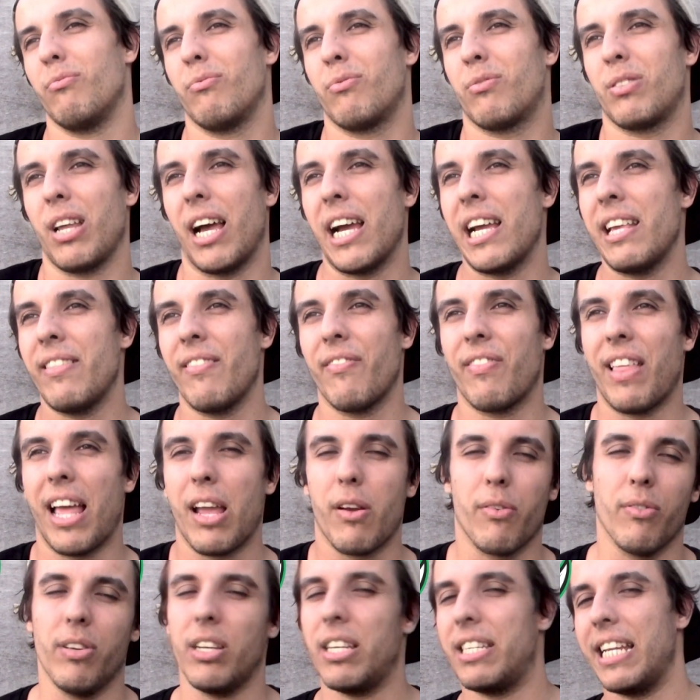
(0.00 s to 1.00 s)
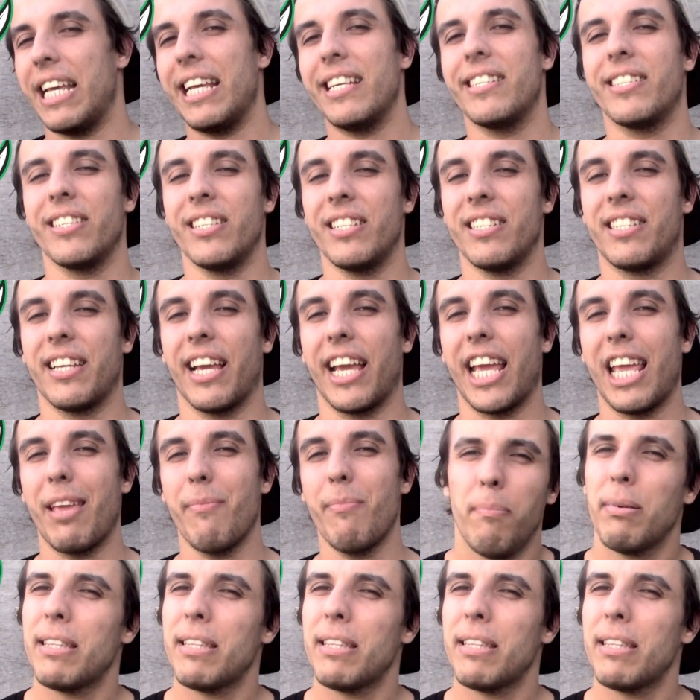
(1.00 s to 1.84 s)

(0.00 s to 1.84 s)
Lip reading: say that they were a decent team.